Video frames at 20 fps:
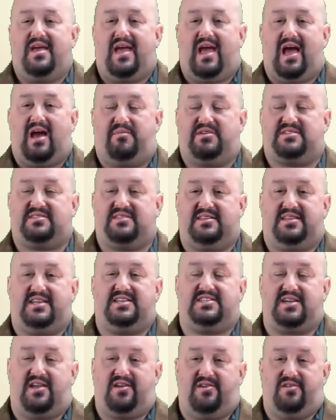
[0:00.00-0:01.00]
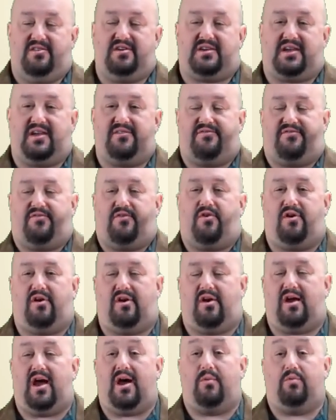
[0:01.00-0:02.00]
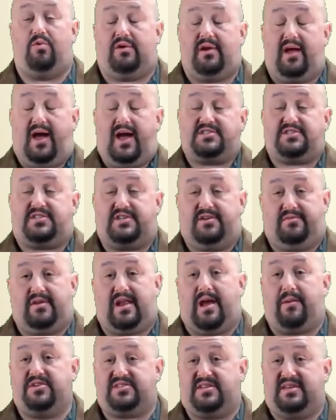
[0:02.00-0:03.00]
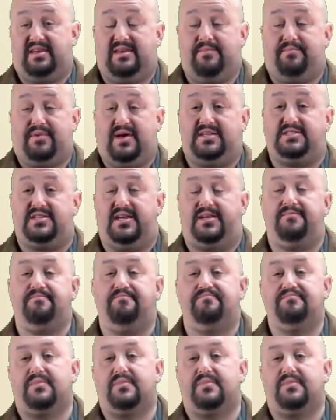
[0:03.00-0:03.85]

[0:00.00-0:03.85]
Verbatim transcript: how much the DJ you're looking for uh, will cost you and how much you need to budget.